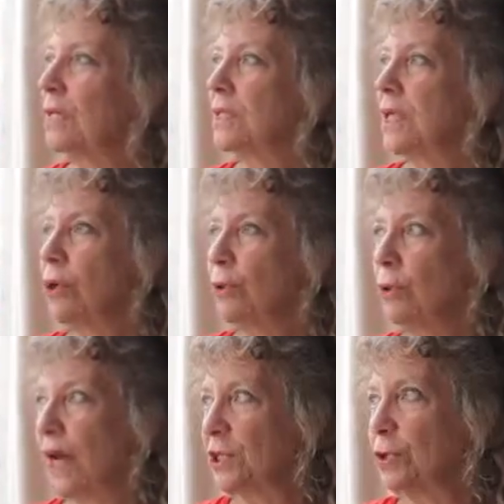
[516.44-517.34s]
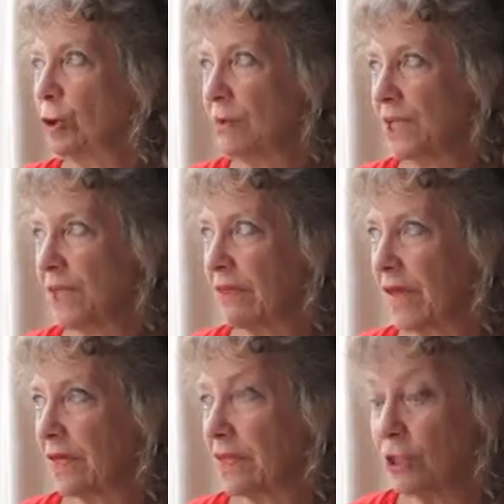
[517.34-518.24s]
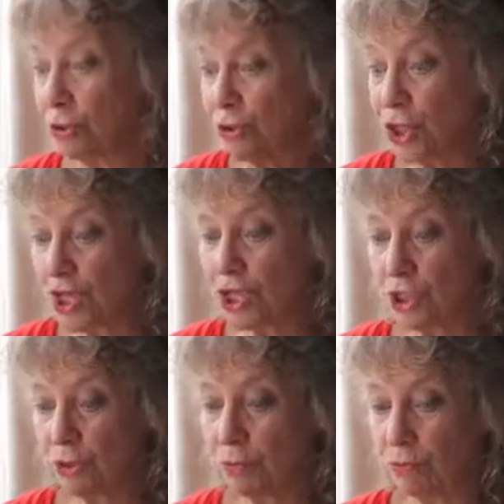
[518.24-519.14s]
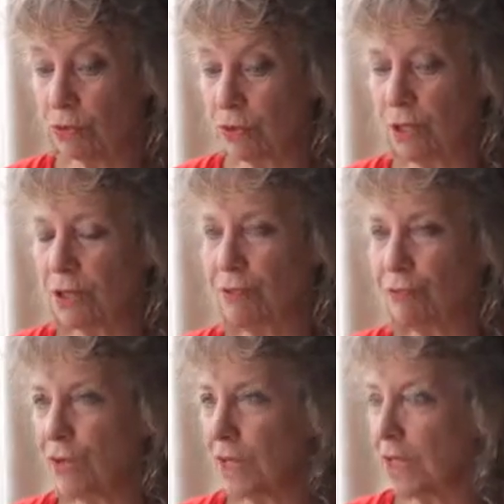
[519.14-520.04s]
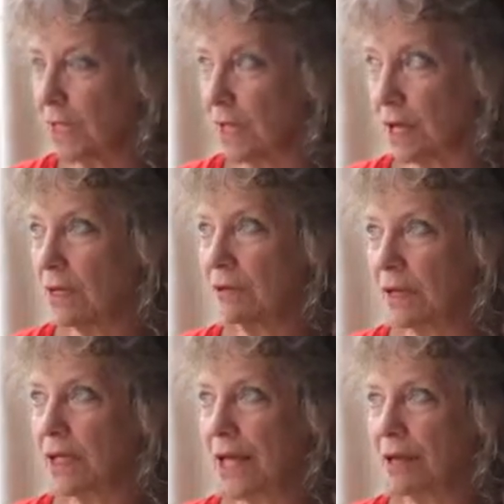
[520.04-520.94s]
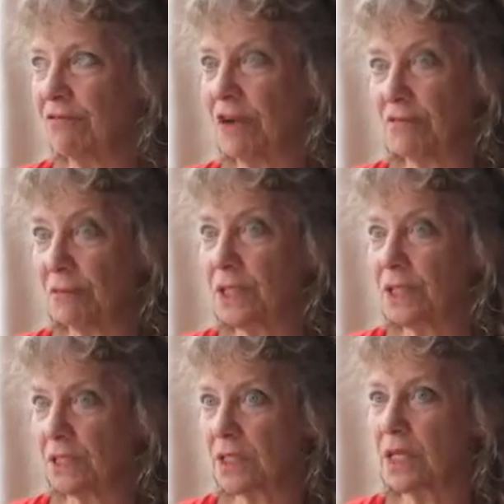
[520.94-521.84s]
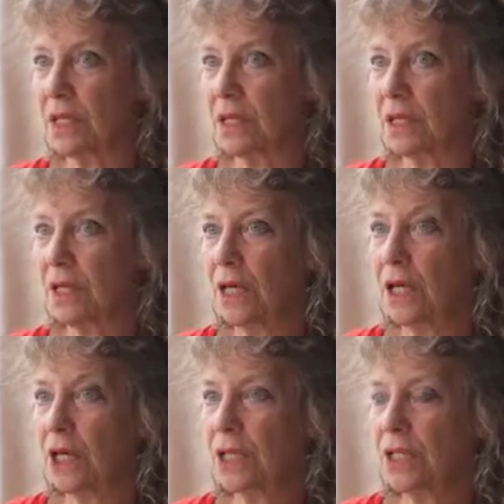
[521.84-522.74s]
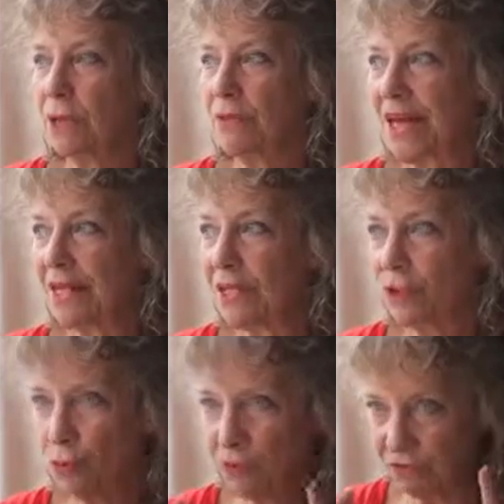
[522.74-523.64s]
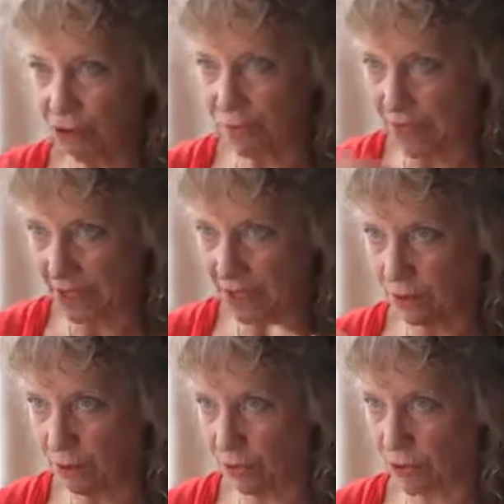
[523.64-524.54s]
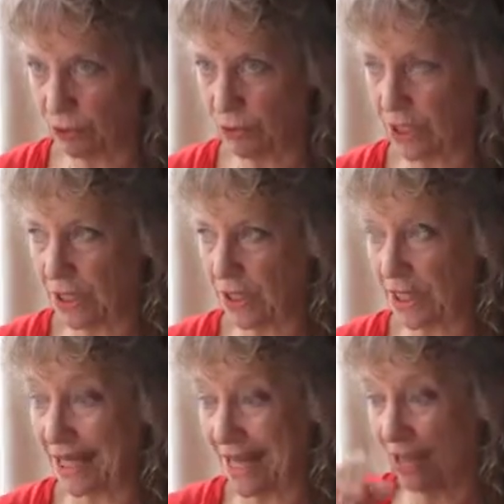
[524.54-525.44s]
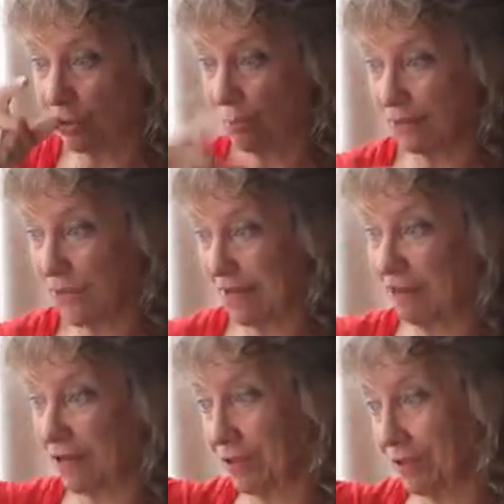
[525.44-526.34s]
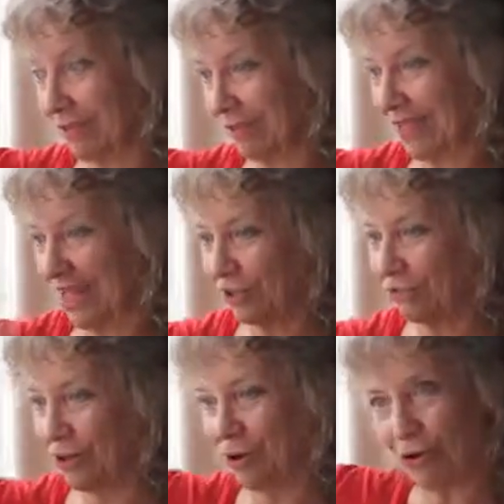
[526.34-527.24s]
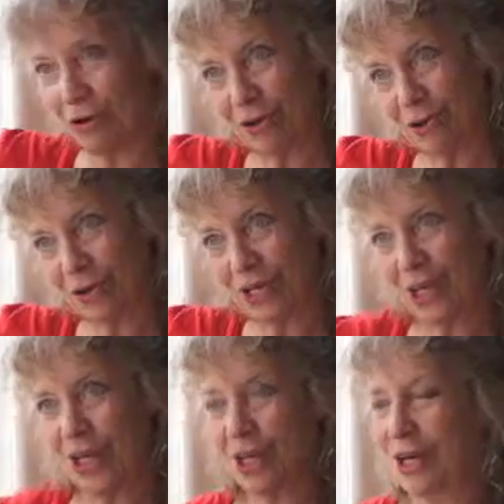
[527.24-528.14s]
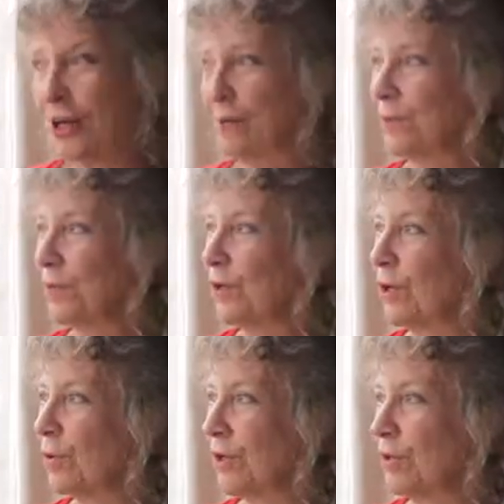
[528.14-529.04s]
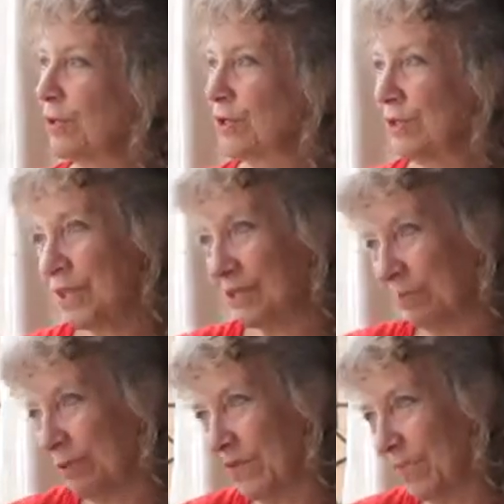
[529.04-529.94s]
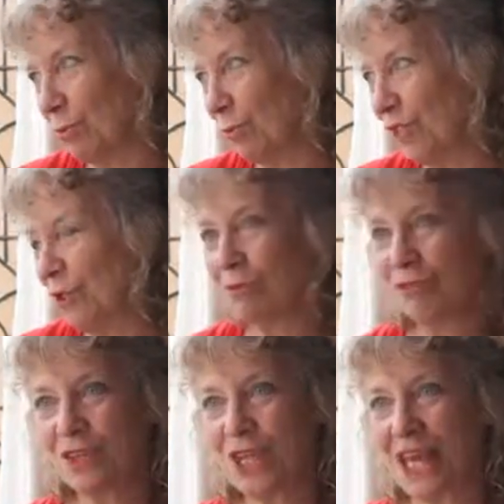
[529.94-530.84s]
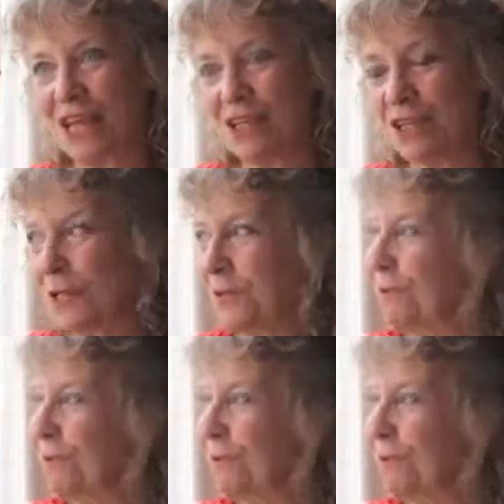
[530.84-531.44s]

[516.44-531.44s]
So you had to accommodate that, and you just knew you could only really, I think, allow 5 minutes a scene. So that sort of dominated what you did, and it had to obviously have the natural arc, where it's obviously all resolved at the end,